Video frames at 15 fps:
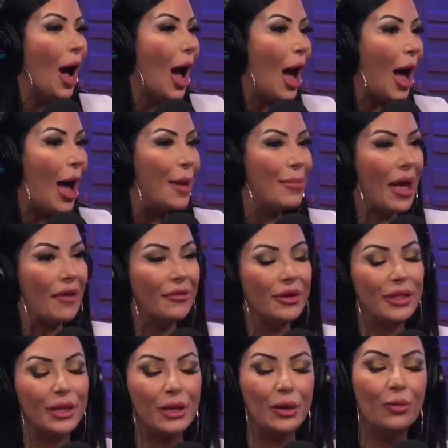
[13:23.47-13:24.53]

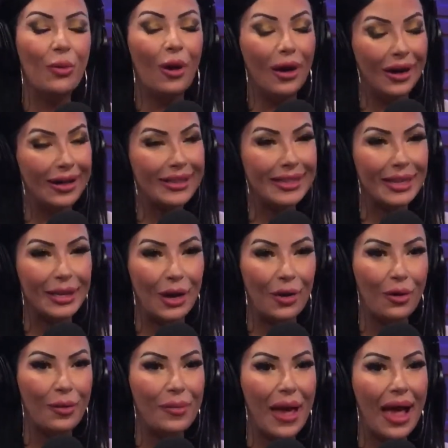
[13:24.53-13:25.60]
everything you want us to
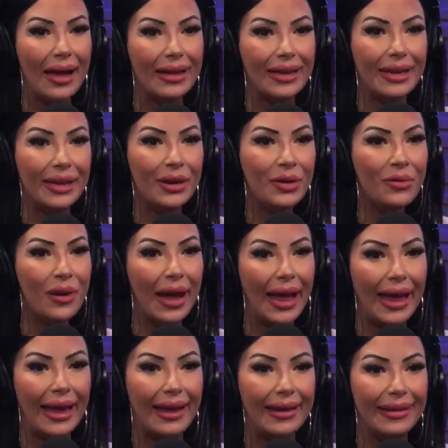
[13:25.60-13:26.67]
know about you.
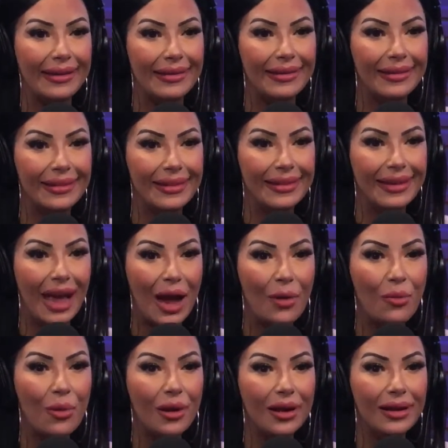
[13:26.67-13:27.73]
And I
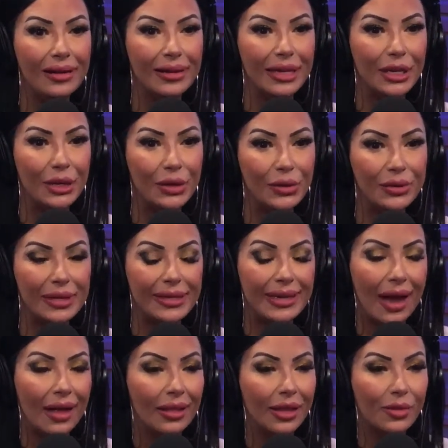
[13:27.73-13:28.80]
want you to
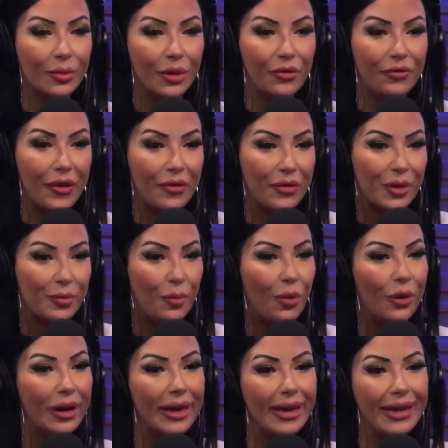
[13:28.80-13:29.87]
tell us what your favorite
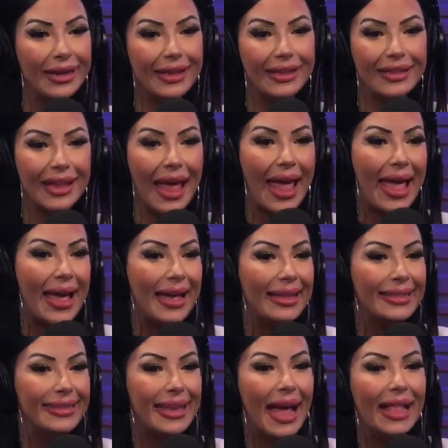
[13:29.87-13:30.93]
sport is
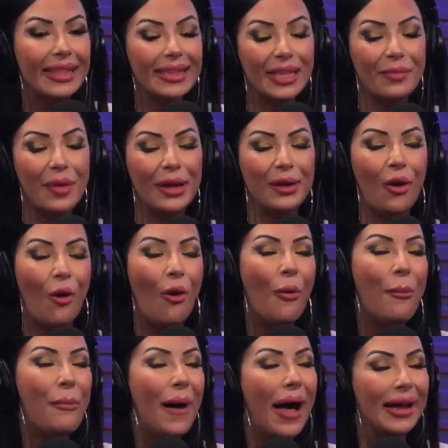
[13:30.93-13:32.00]
and tell us about your whole
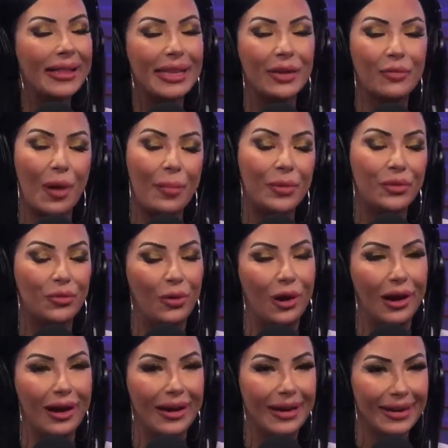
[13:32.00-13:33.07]
boxing
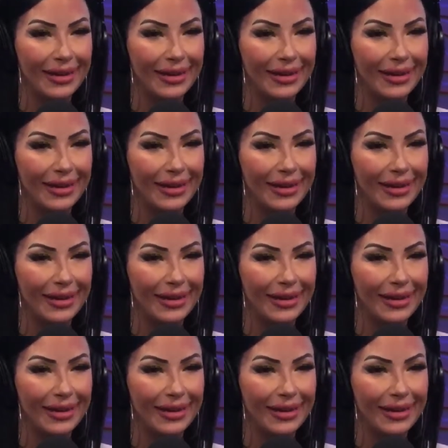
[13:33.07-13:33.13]
repertoire.